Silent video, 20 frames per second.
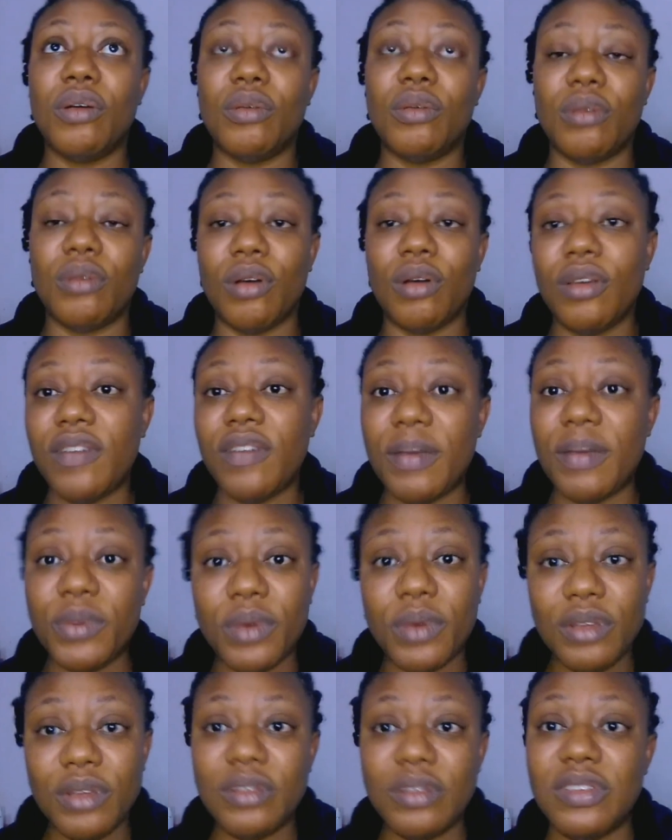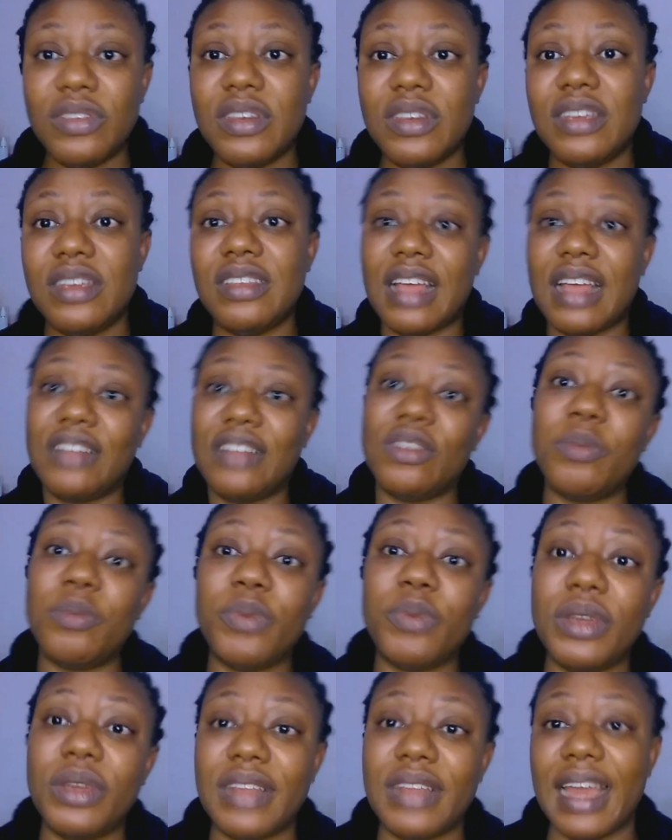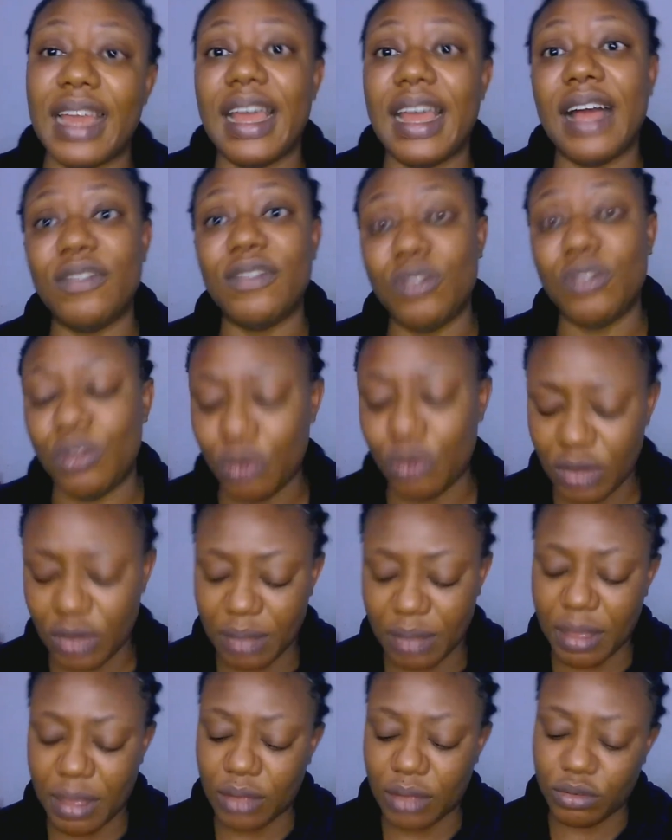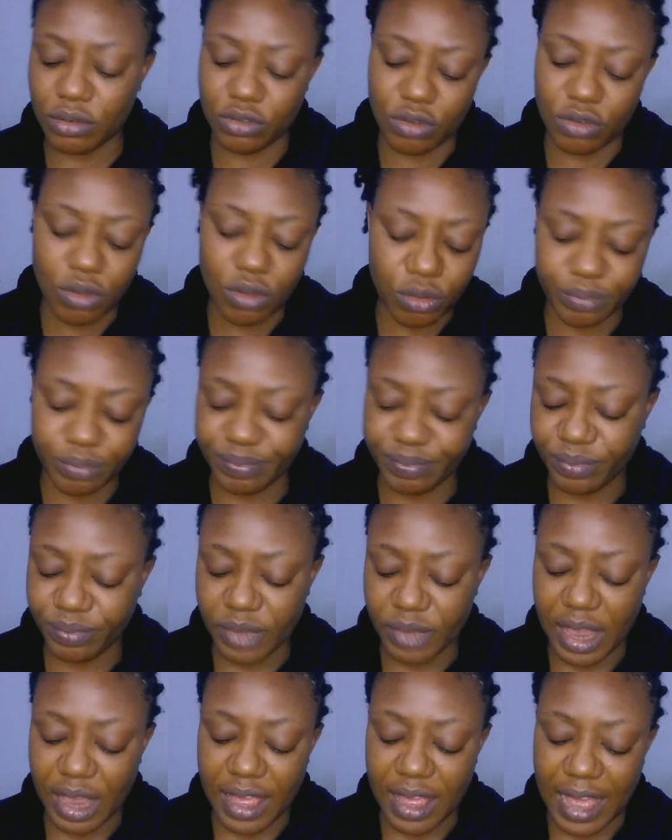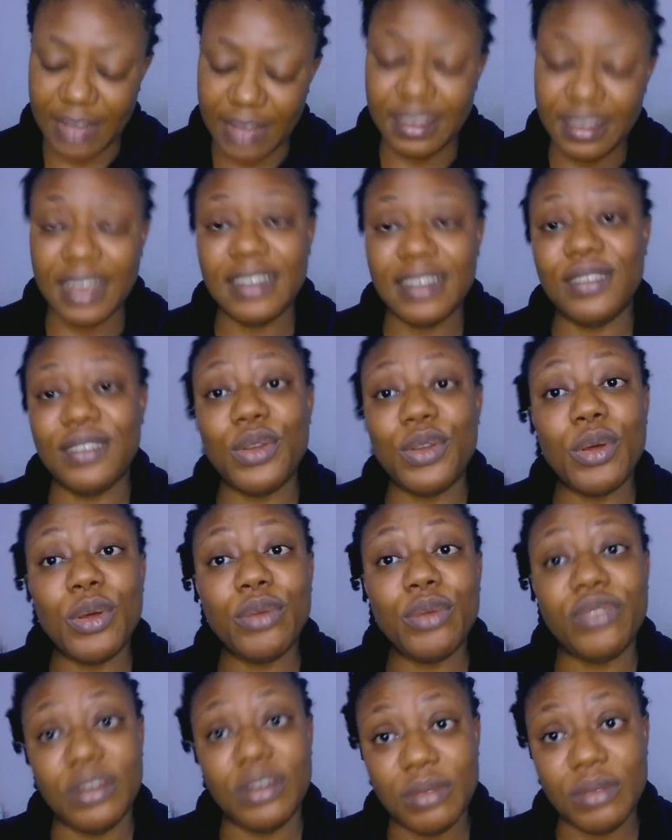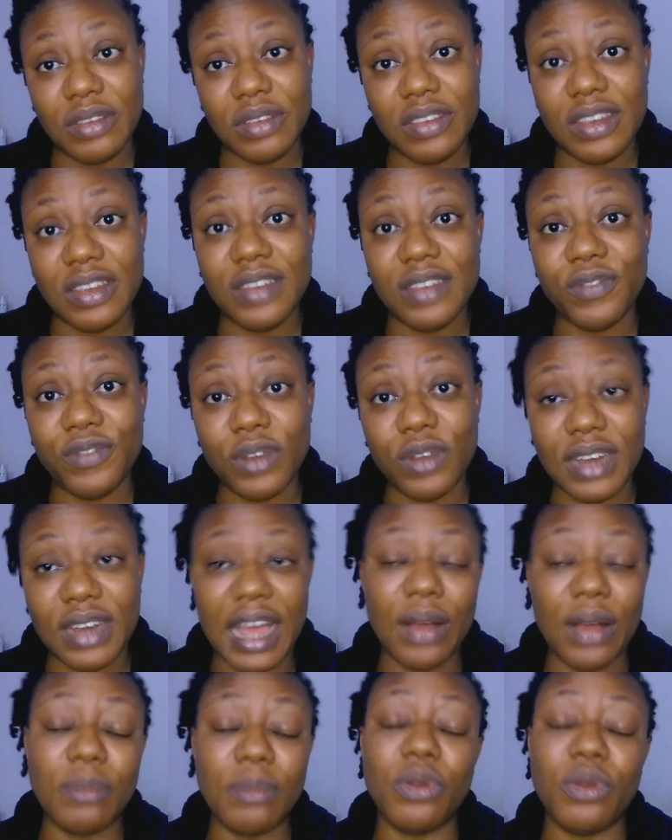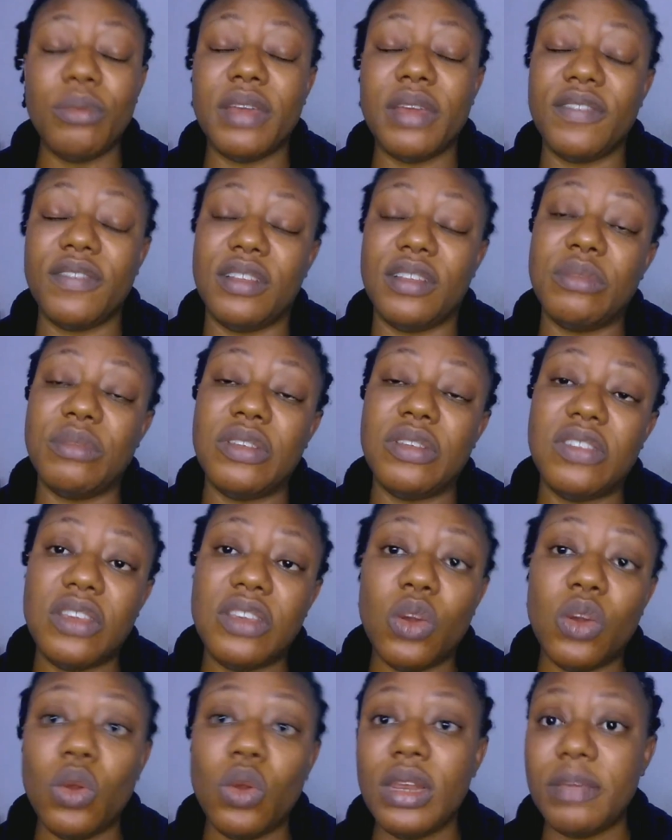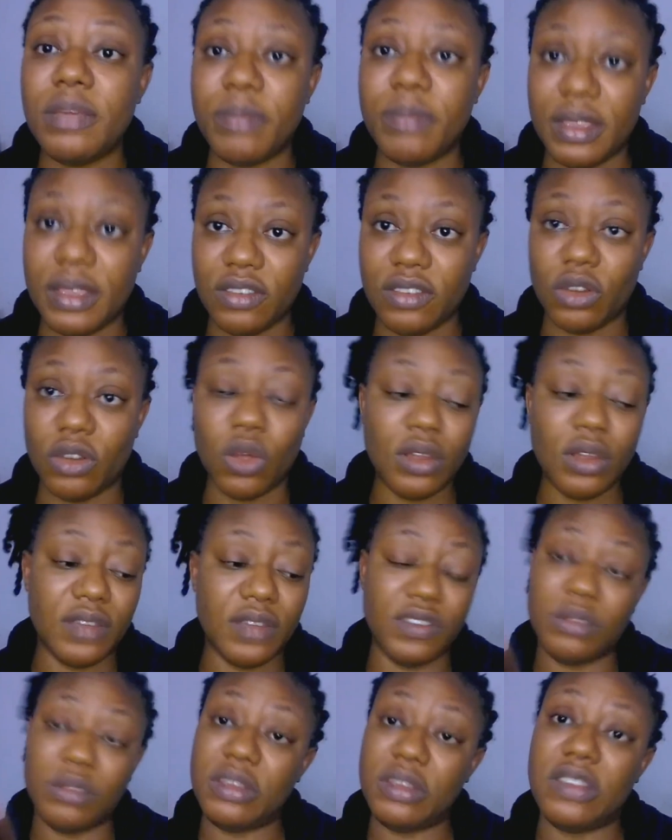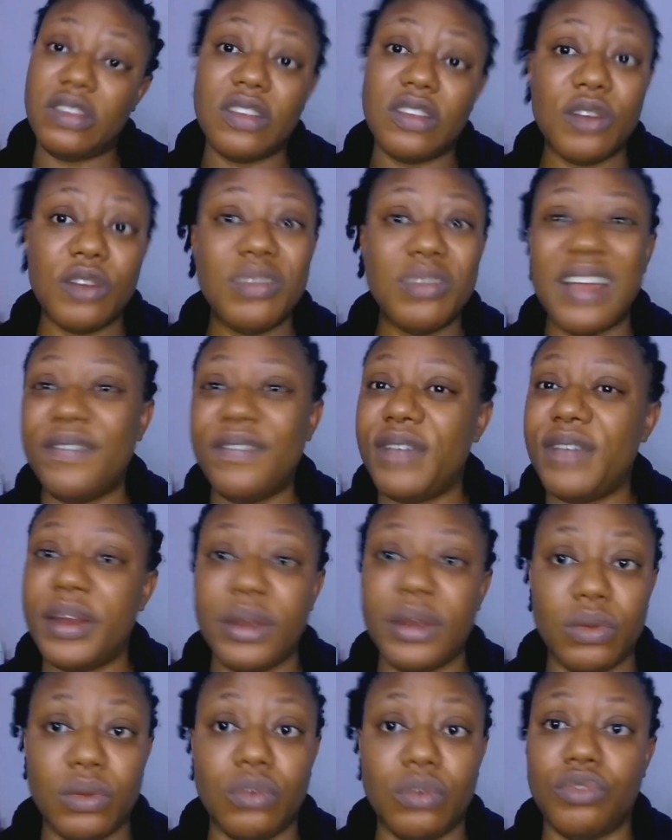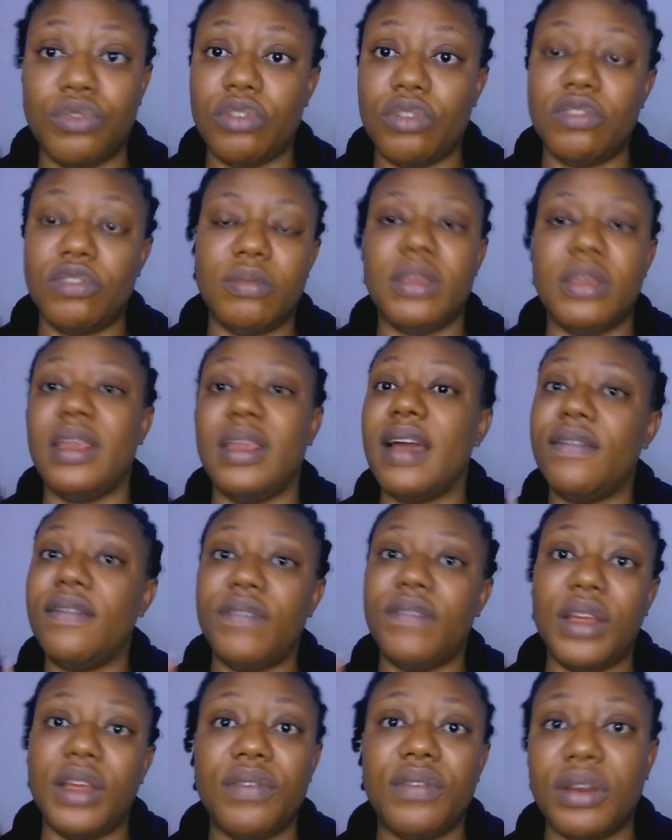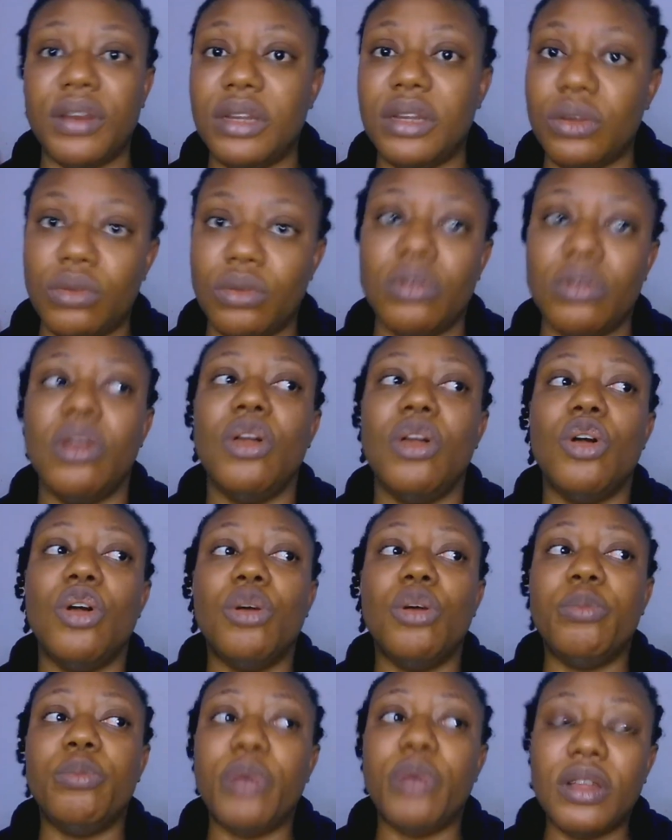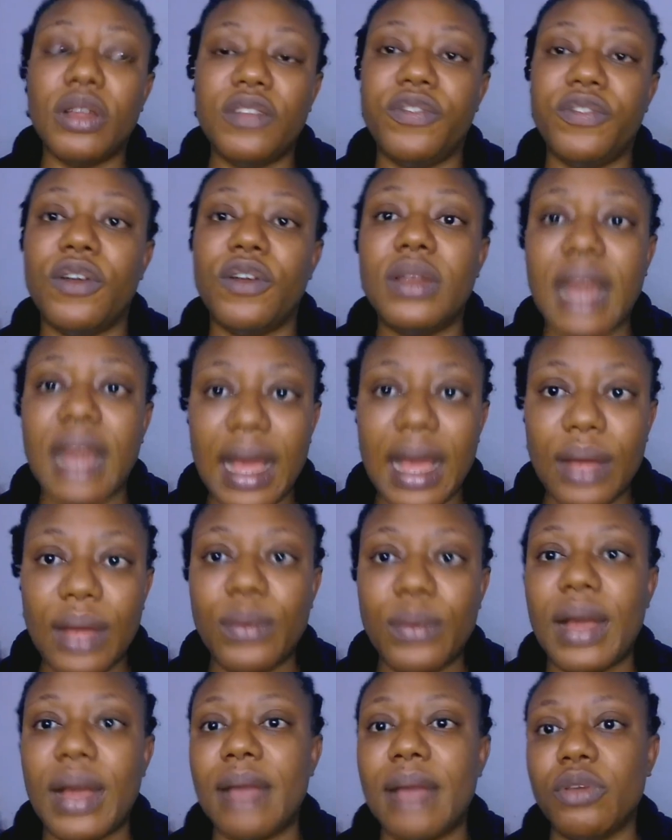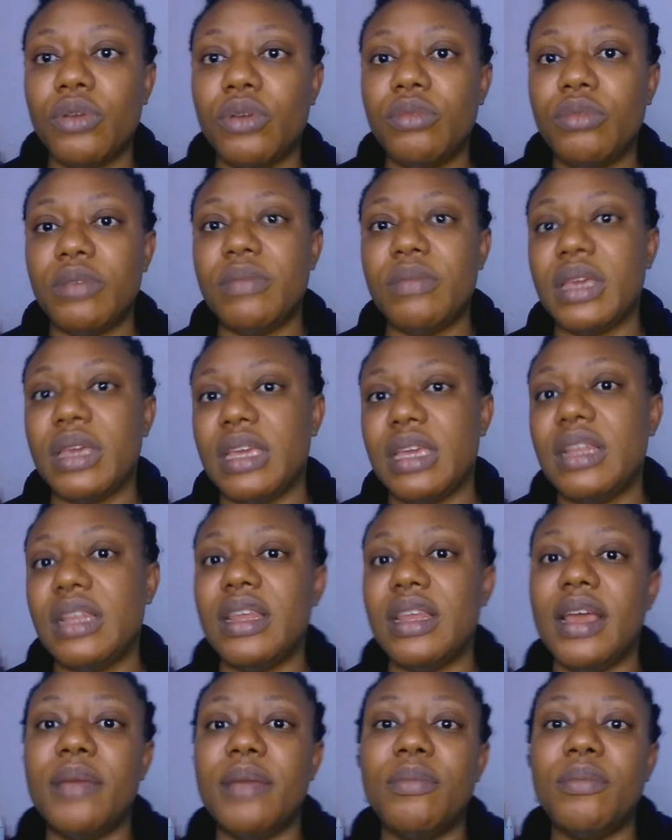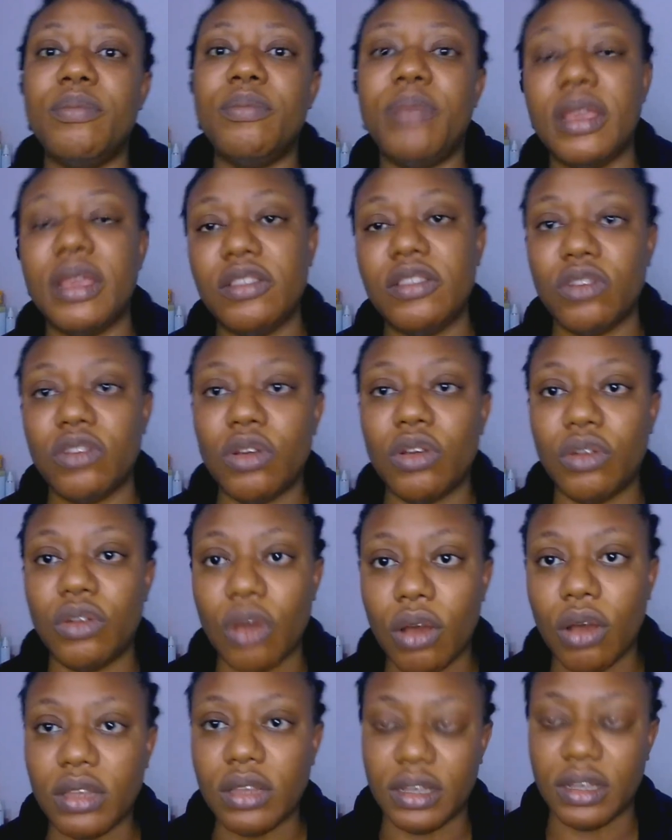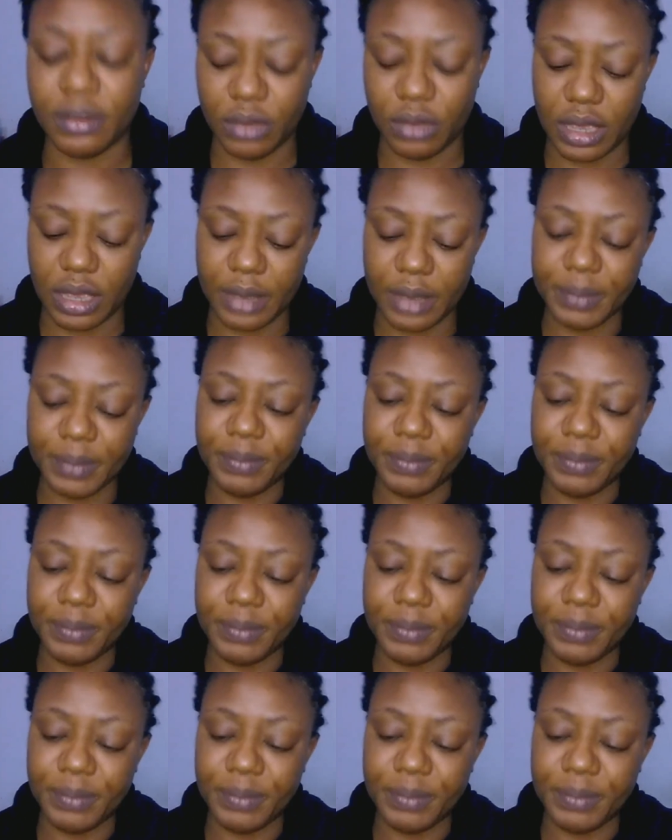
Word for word: or if I'm the one using it, at some point I'd have to throw them out. So I said no vitamin C for now. I'm going to make vitamin C only based on other vitamin C serums are very good. Trust me, they are very very good. But for now, I'm going to be making them based on order. Okay.